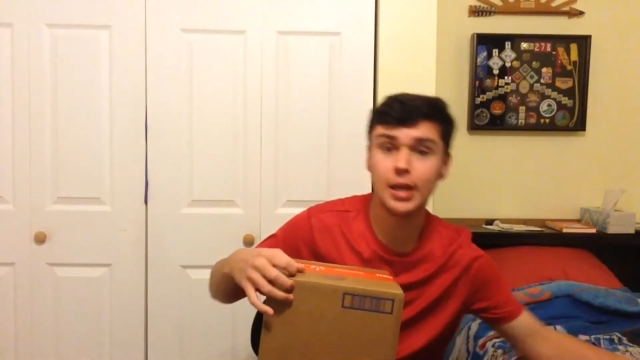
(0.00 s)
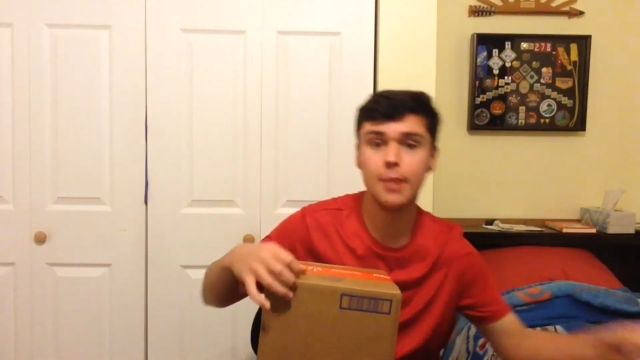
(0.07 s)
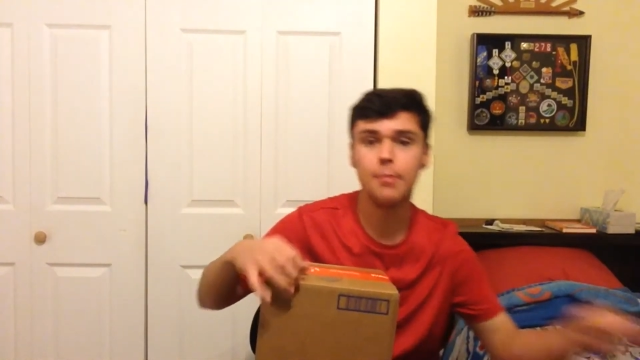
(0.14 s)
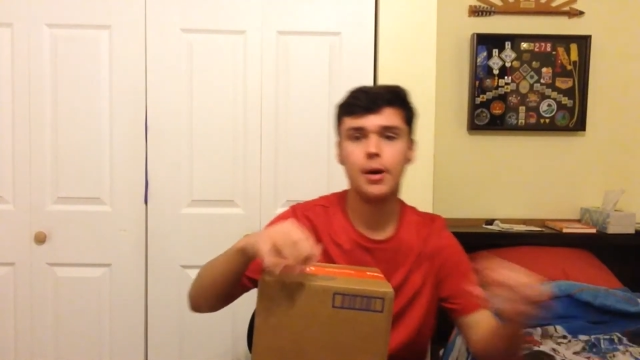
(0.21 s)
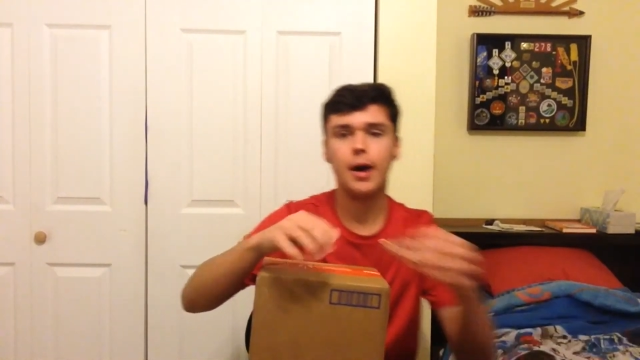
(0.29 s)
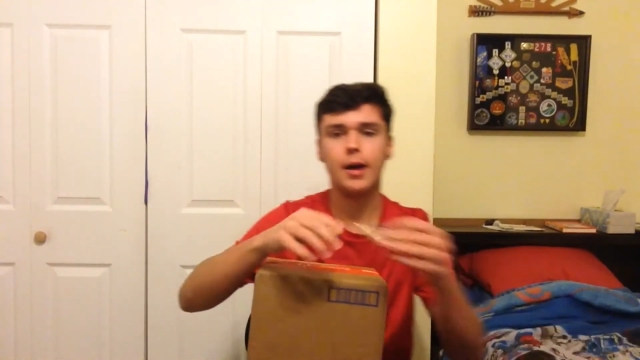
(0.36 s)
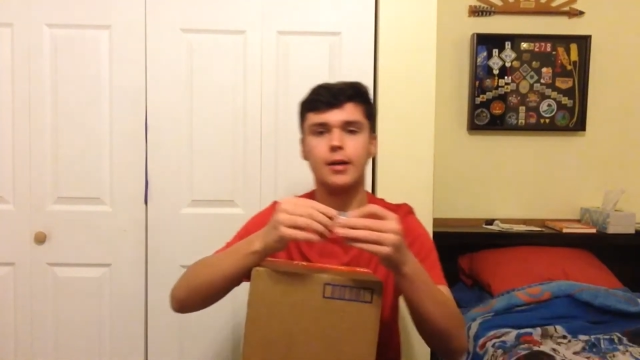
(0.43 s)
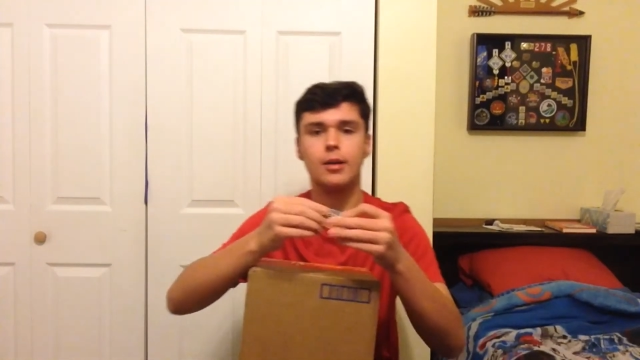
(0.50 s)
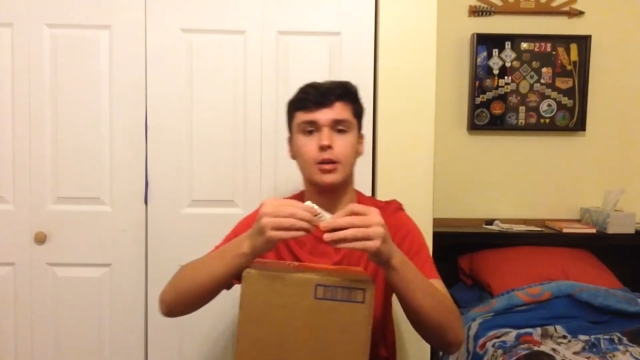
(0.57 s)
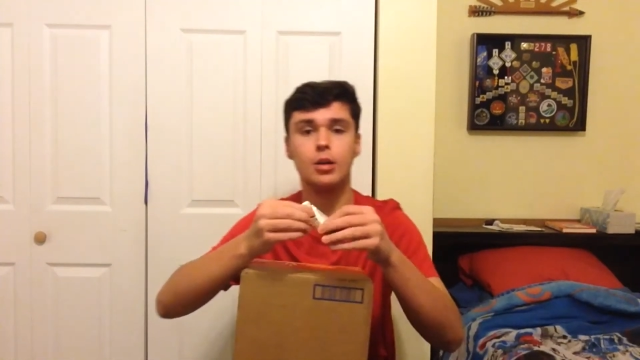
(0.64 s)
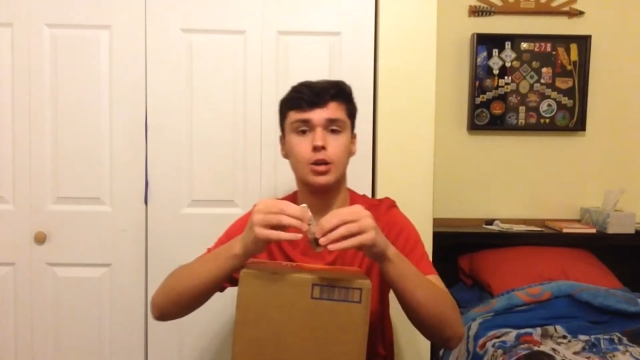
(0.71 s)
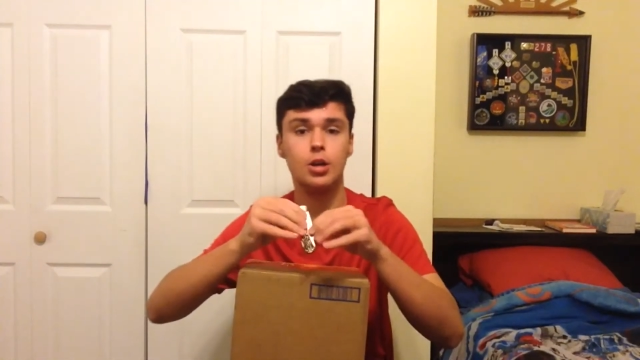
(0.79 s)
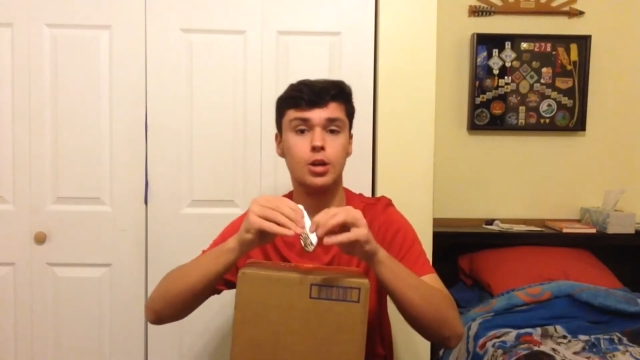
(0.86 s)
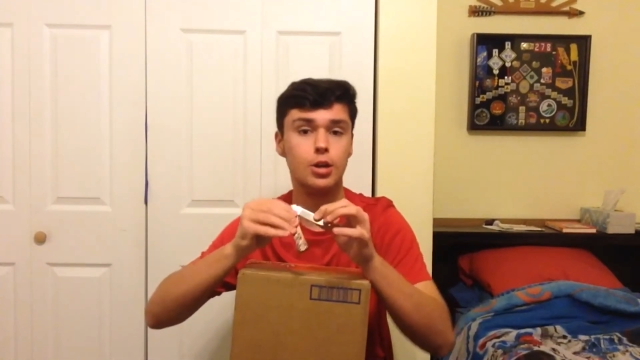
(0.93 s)
get my
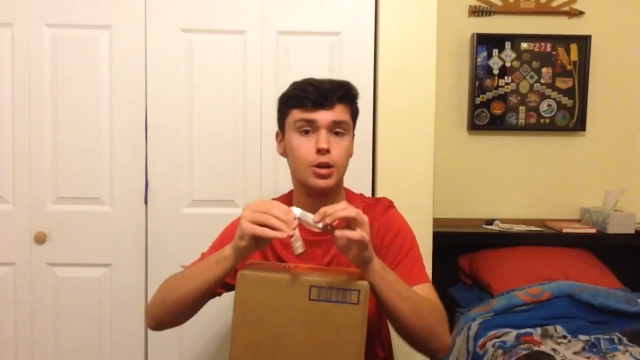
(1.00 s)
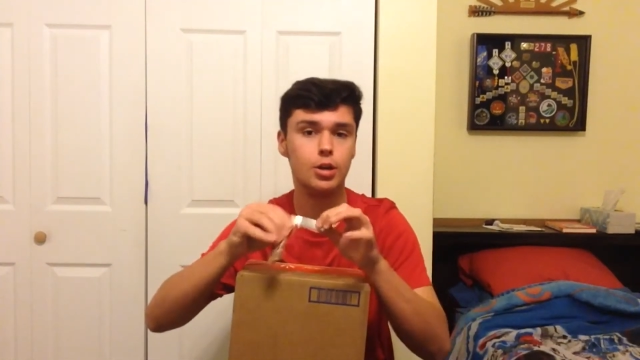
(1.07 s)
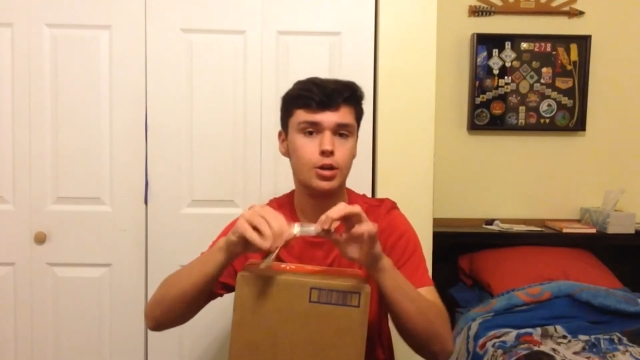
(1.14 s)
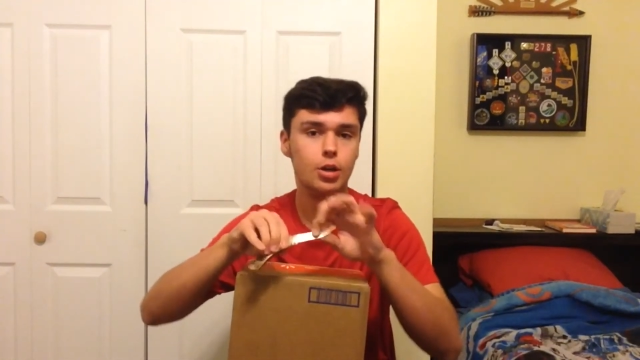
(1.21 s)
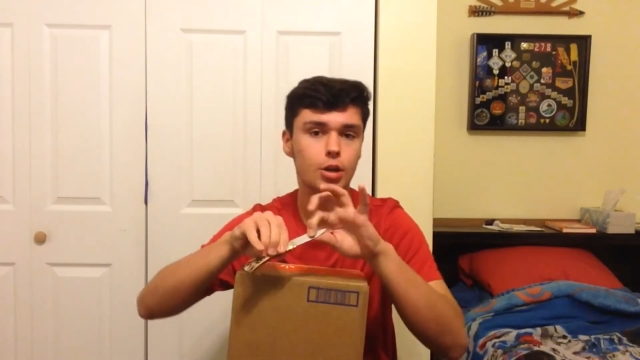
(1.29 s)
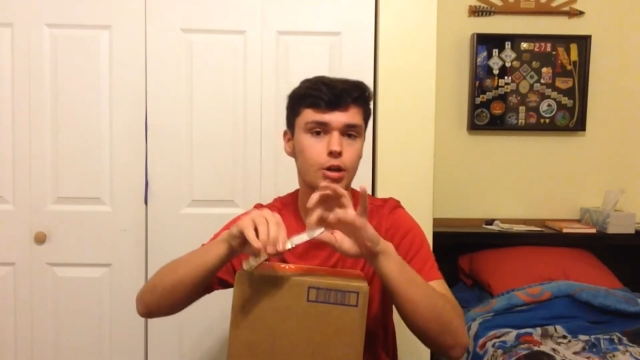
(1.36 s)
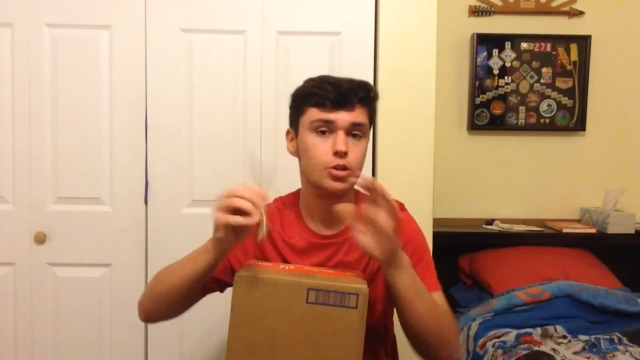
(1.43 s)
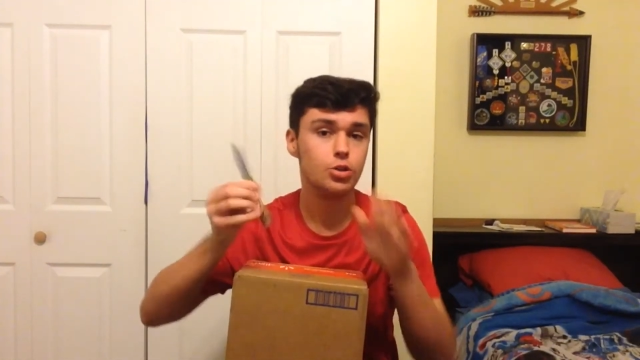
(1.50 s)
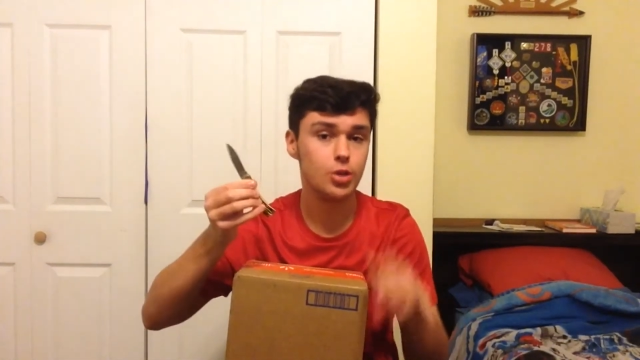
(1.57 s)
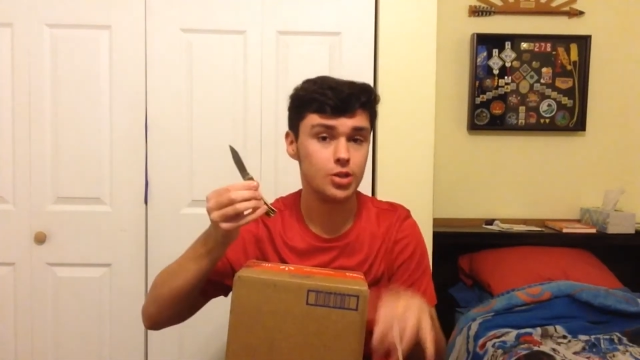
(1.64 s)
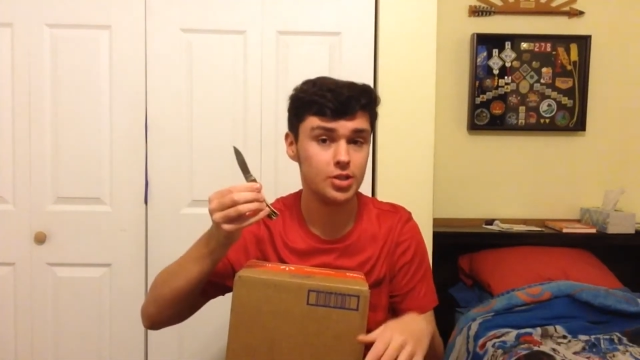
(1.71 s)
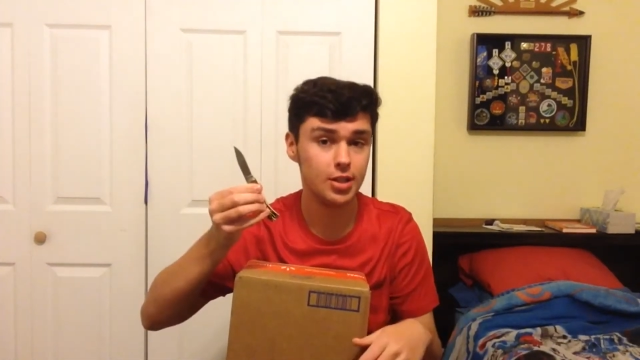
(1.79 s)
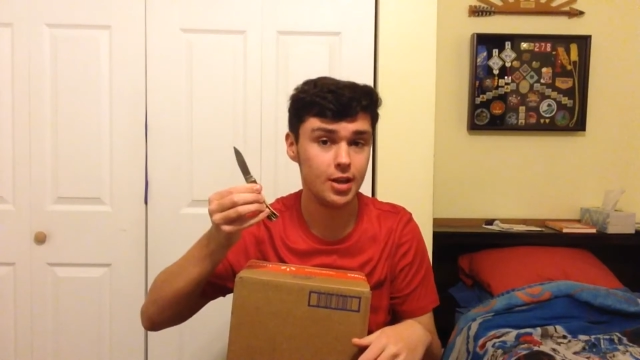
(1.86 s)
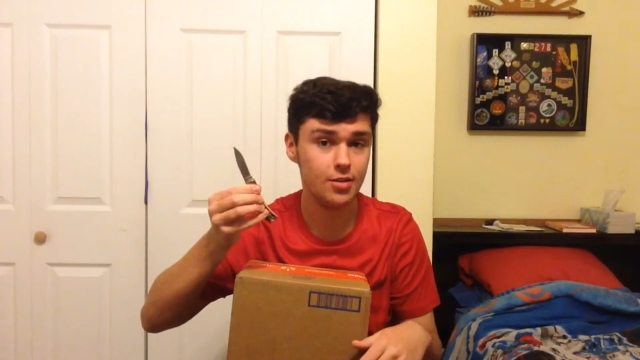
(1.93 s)

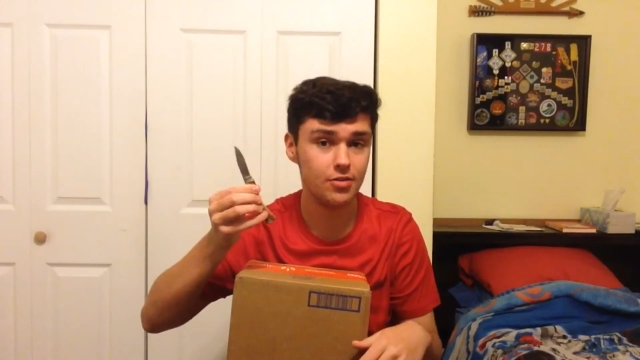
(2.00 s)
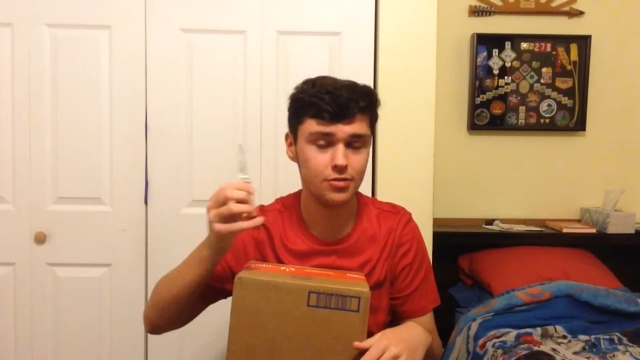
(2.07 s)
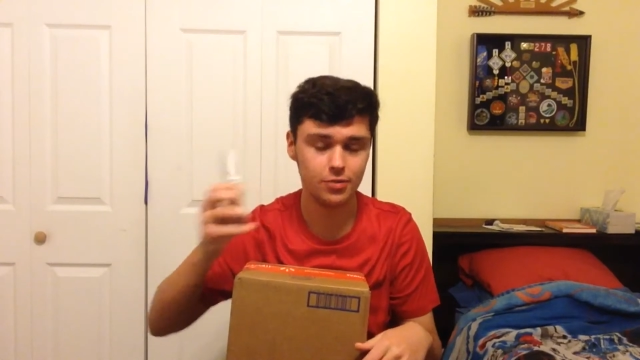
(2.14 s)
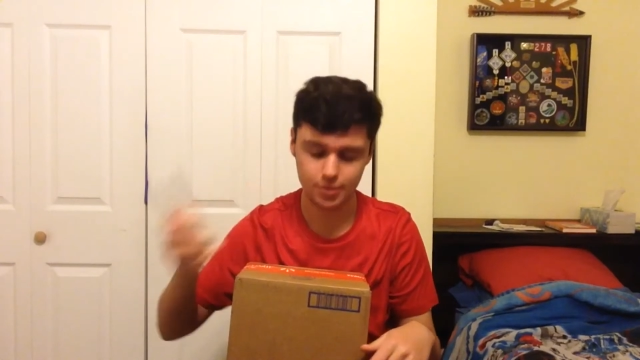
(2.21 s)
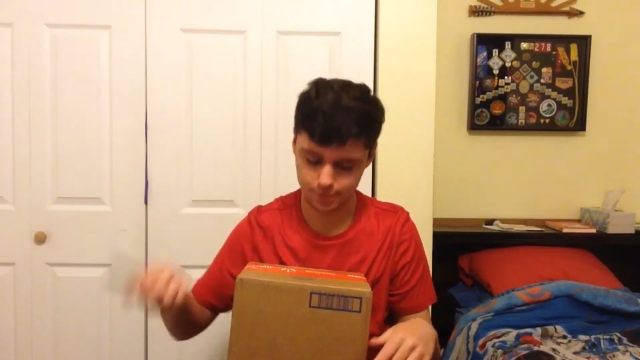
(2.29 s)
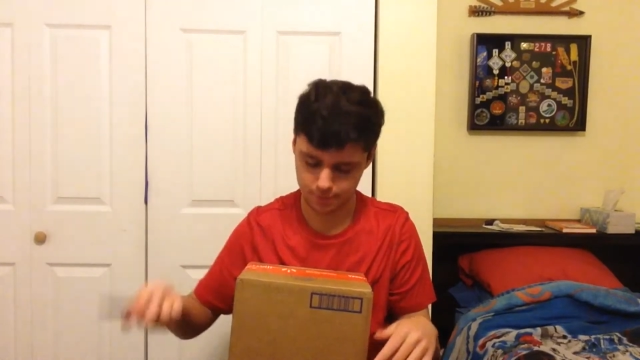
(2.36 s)
trusty knife.